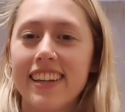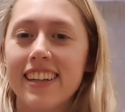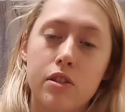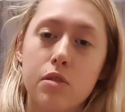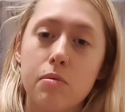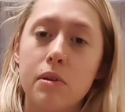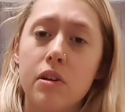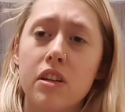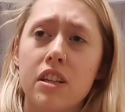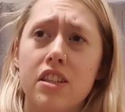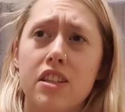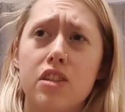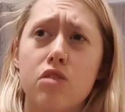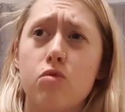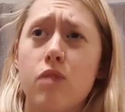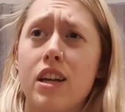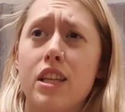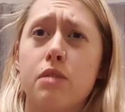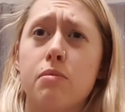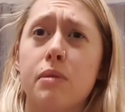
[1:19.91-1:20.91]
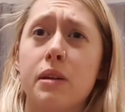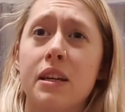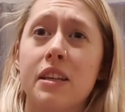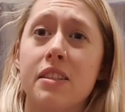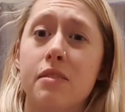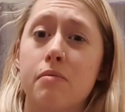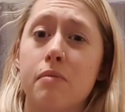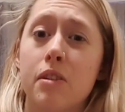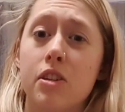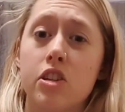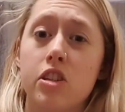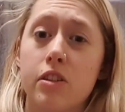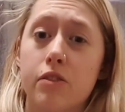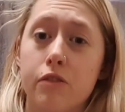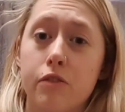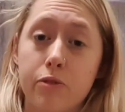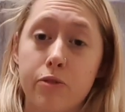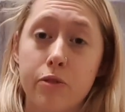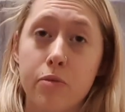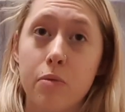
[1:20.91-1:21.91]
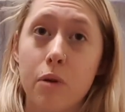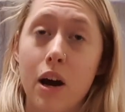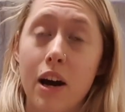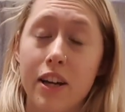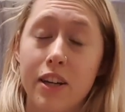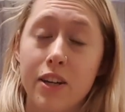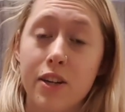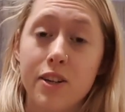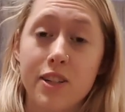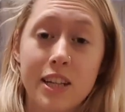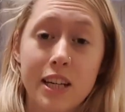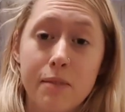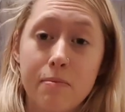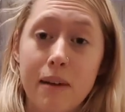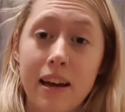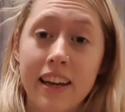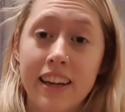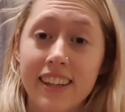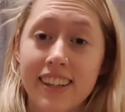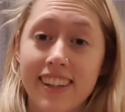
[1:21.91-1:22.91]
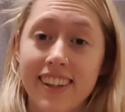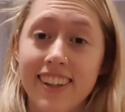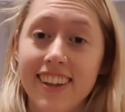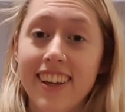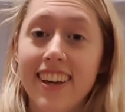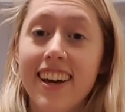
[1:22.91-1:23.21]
To be honest, this recipe isn't much different from what I usually make.